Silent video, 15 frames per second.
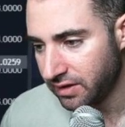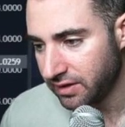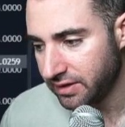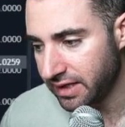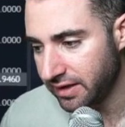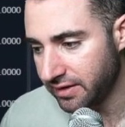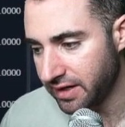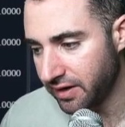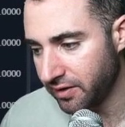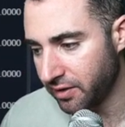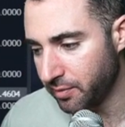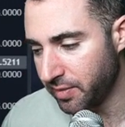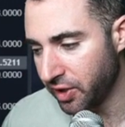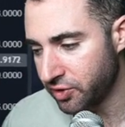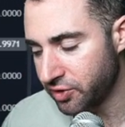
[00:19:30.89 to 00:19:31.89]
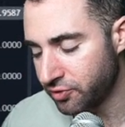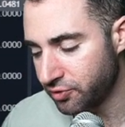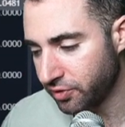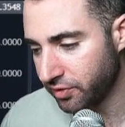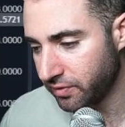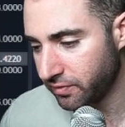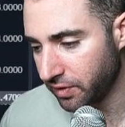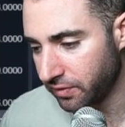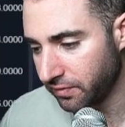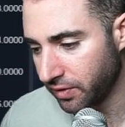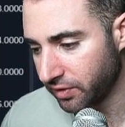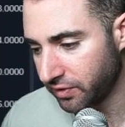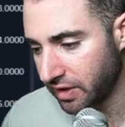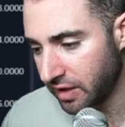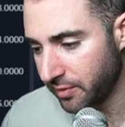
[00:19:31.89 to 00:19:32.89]
Getting out of the bearish control zone for the
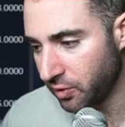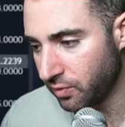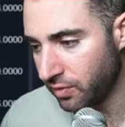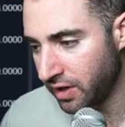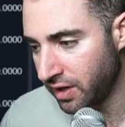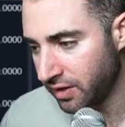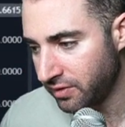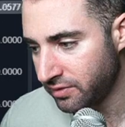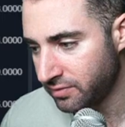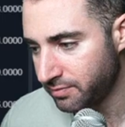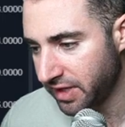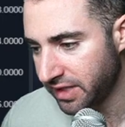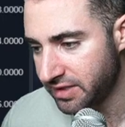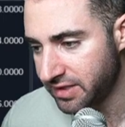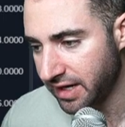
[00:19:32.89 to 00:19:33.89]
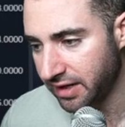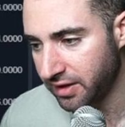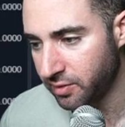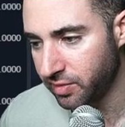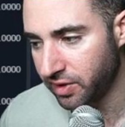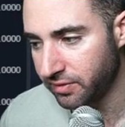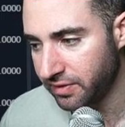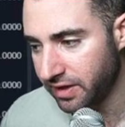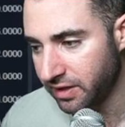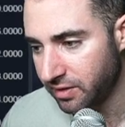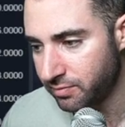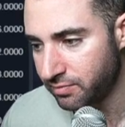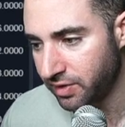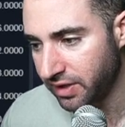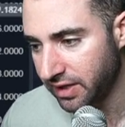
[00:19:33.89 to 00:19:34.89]
first time in a while, maintaining above there.
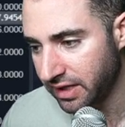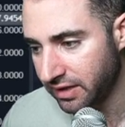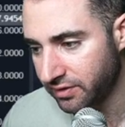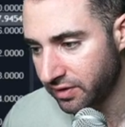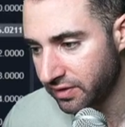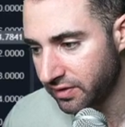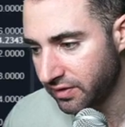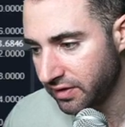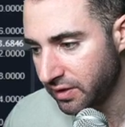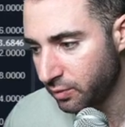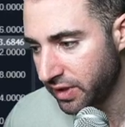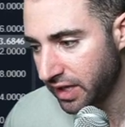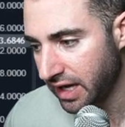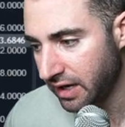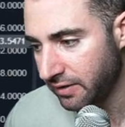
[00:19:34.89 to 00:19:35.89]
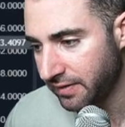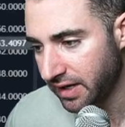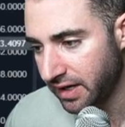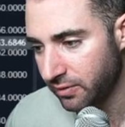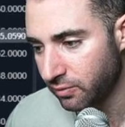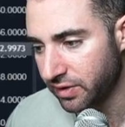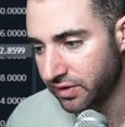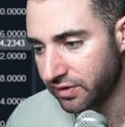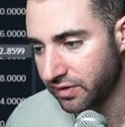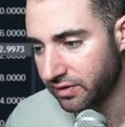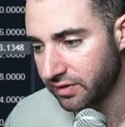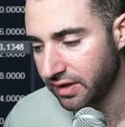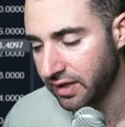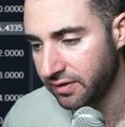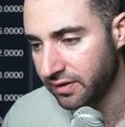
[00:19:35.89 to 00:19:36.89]
But as you can see, we have had resistance
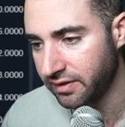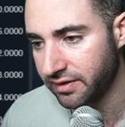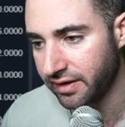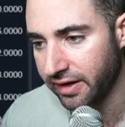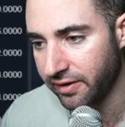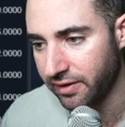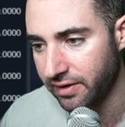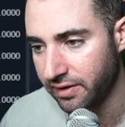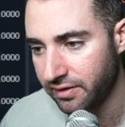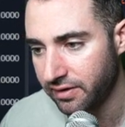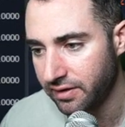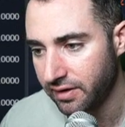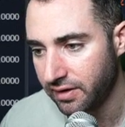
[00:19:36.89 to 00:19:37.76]
in this area.